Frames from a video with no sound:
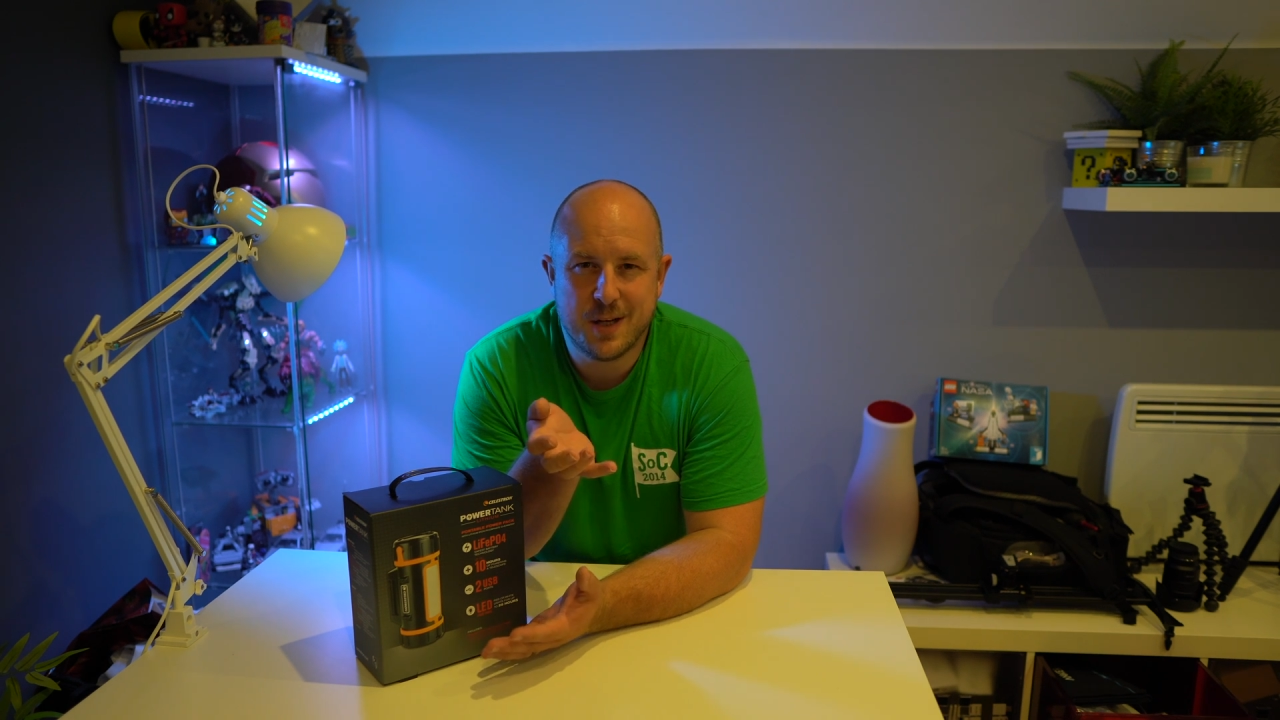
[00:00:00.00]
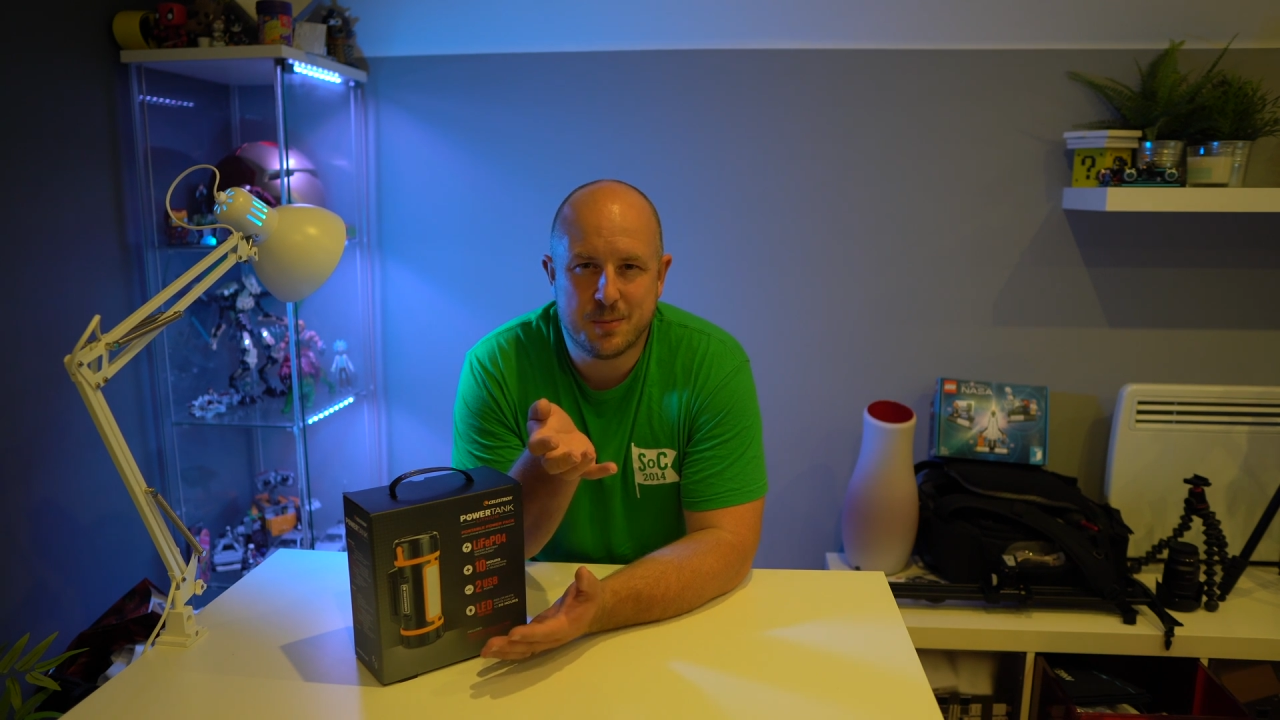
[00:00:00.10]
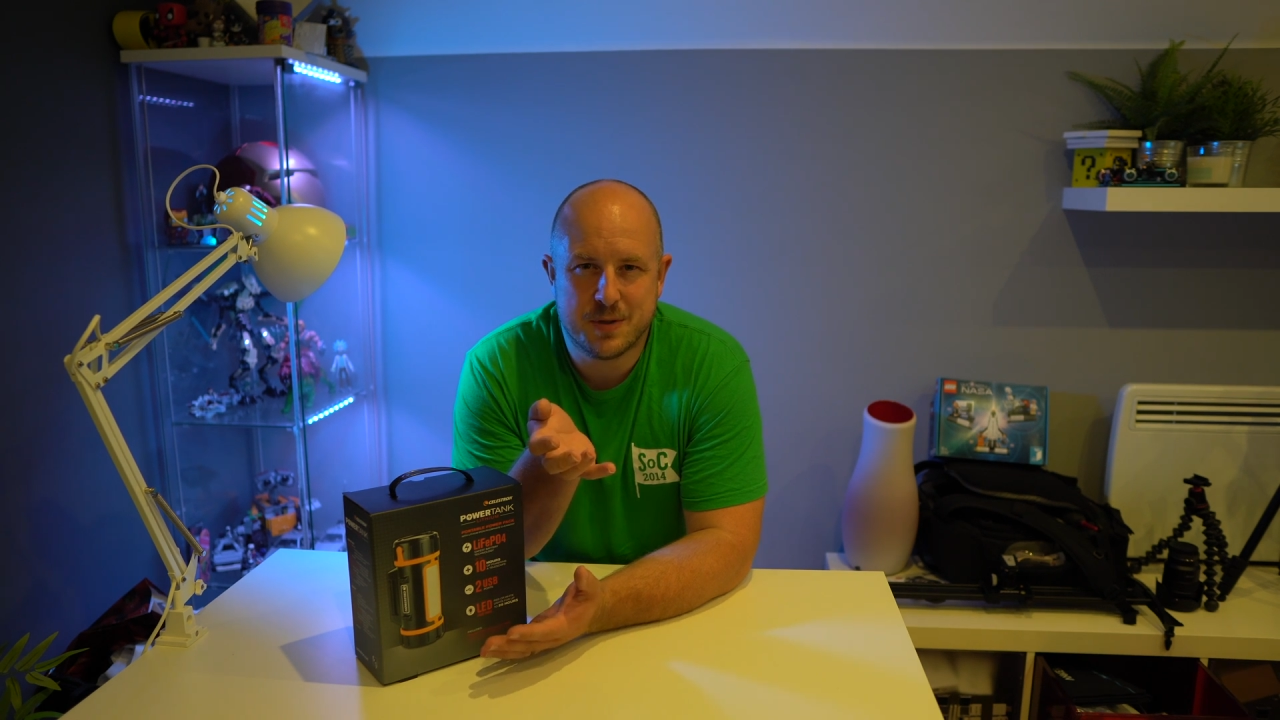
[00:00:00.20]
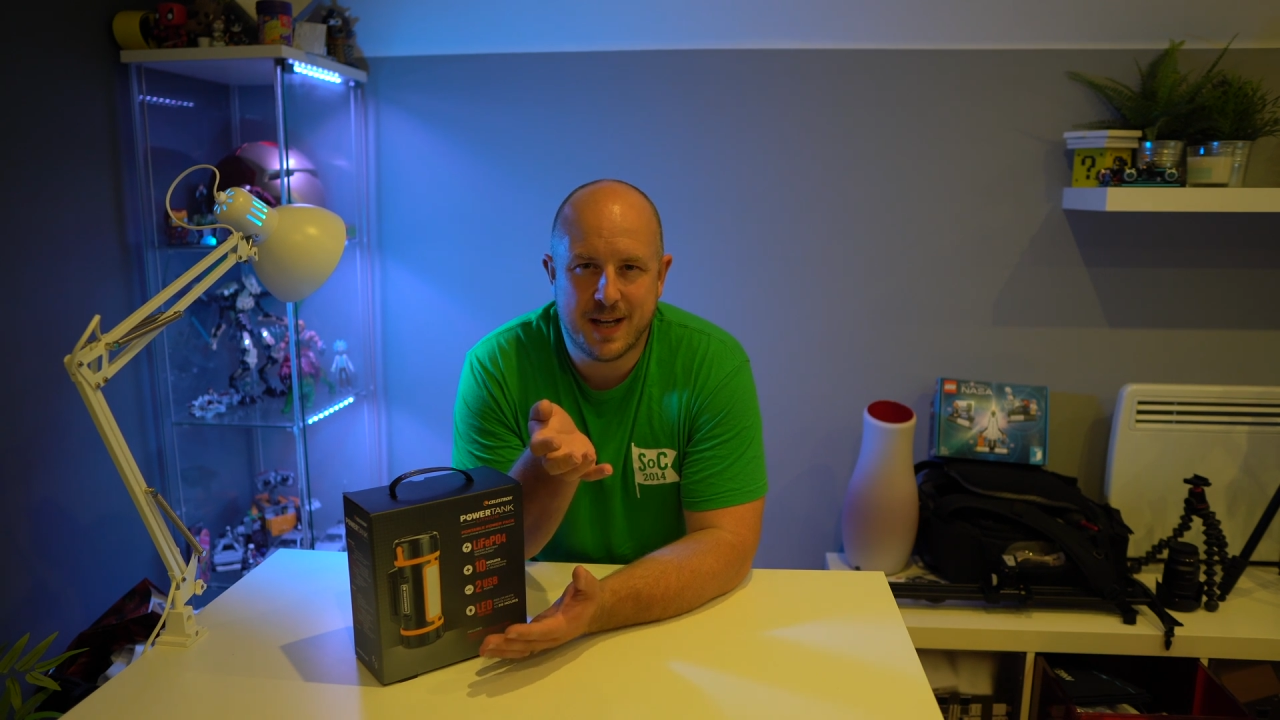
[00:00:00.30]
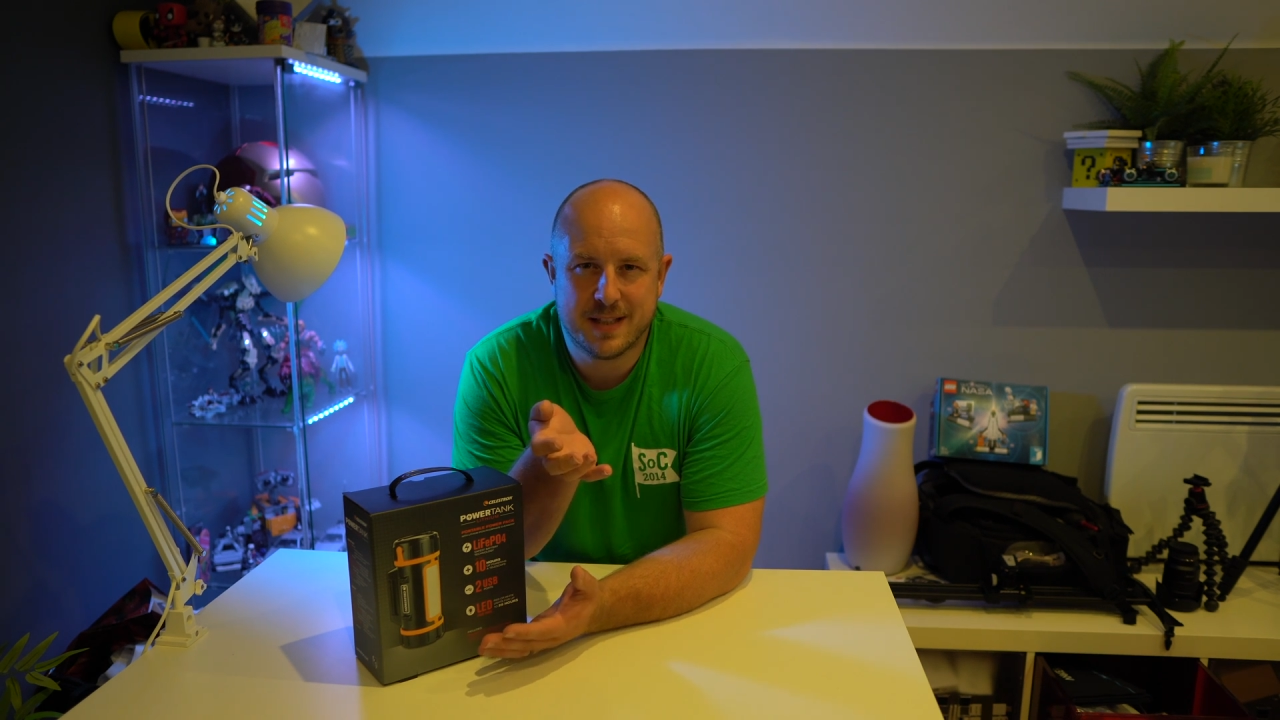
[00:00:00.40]

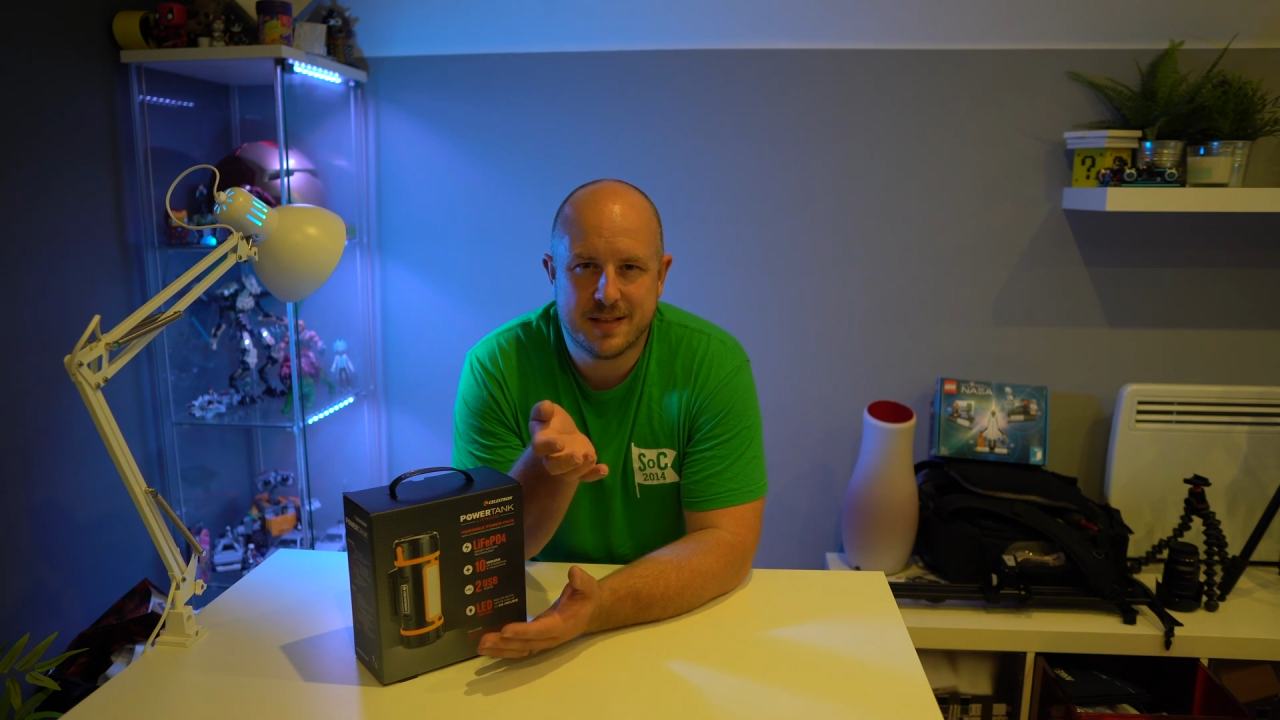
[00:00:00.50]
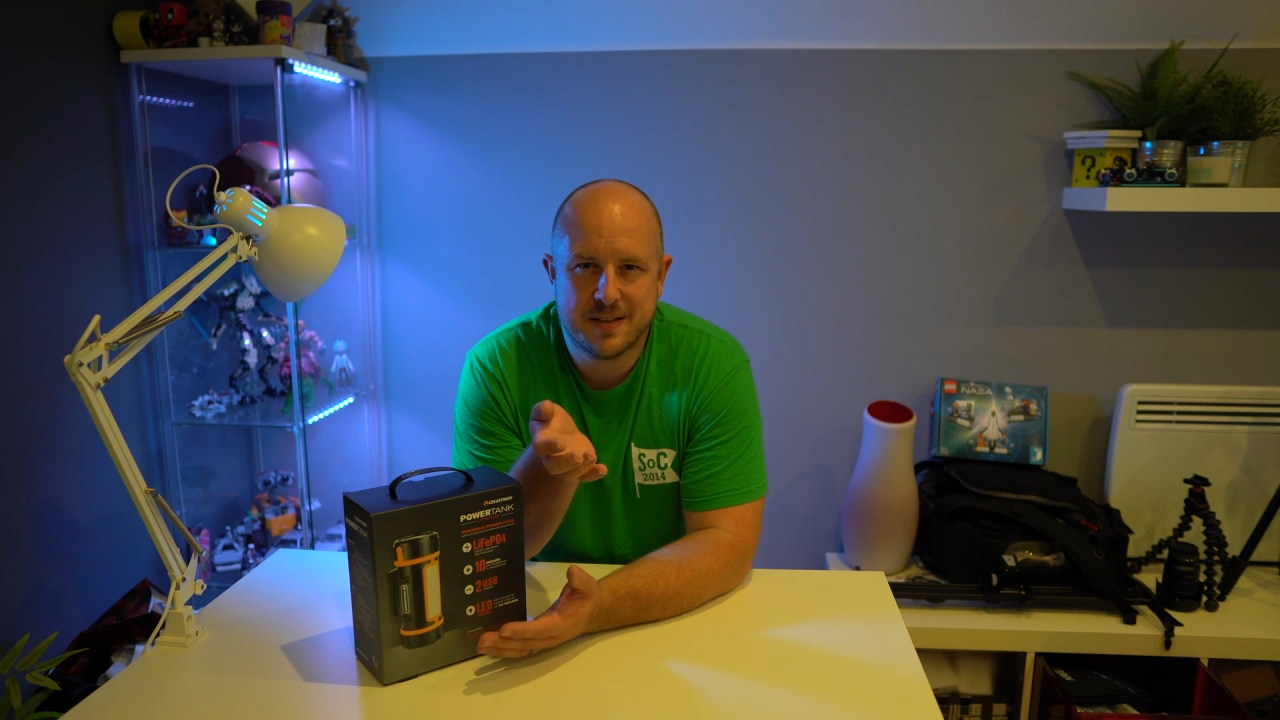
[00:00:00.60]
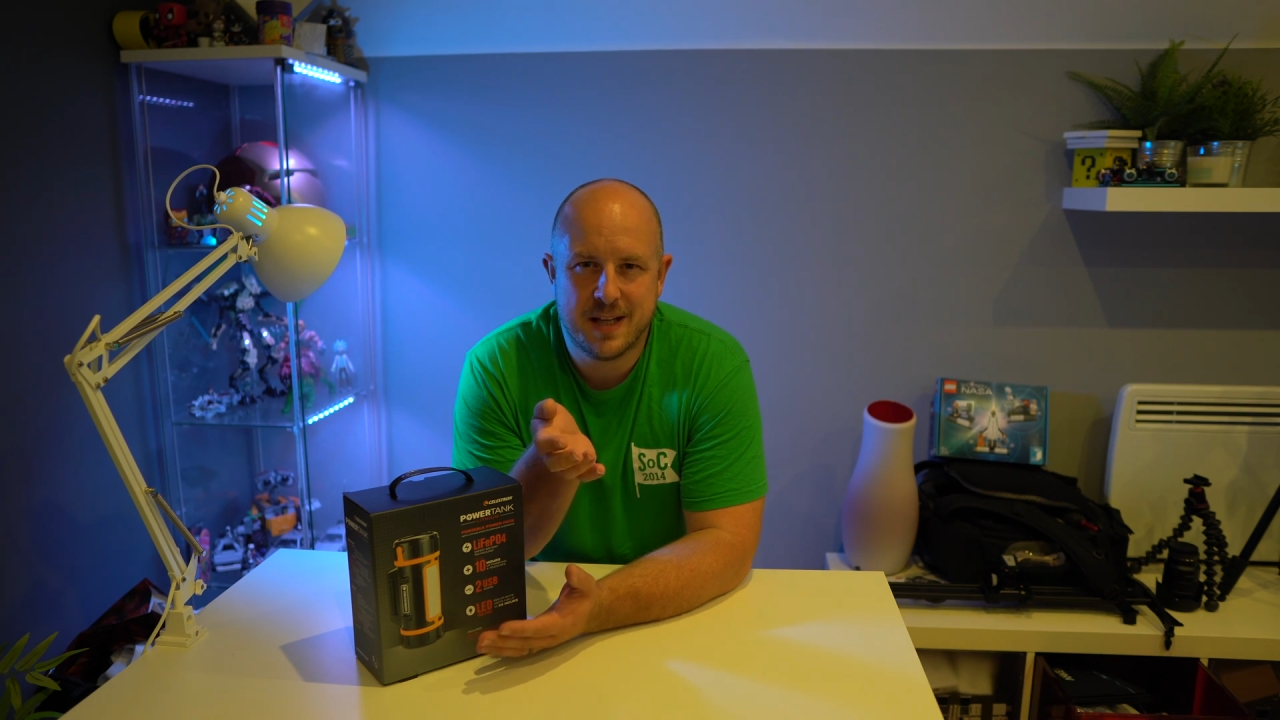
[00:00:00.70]
objects,